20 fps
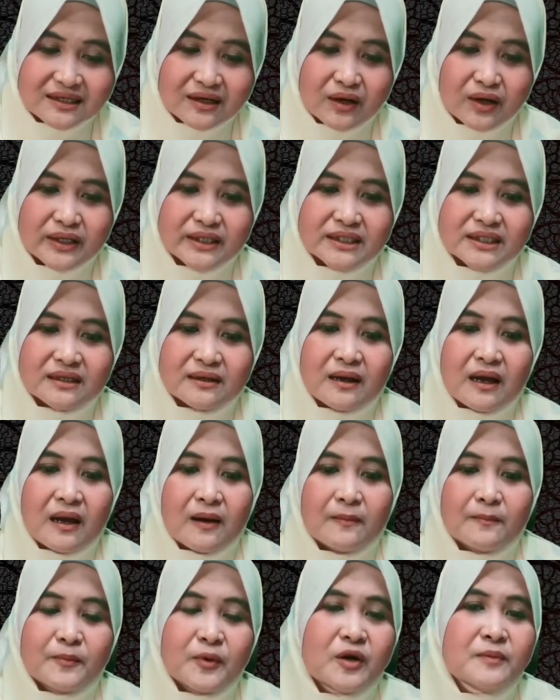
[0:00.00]
on the
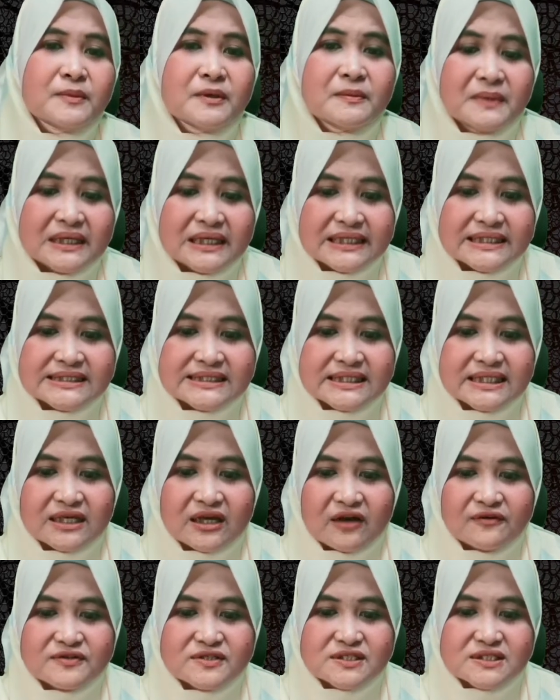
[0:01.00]
probability
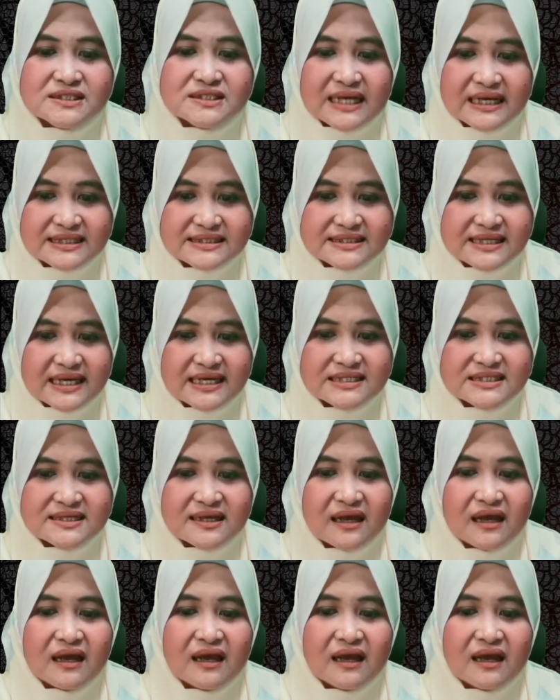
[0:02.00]
of success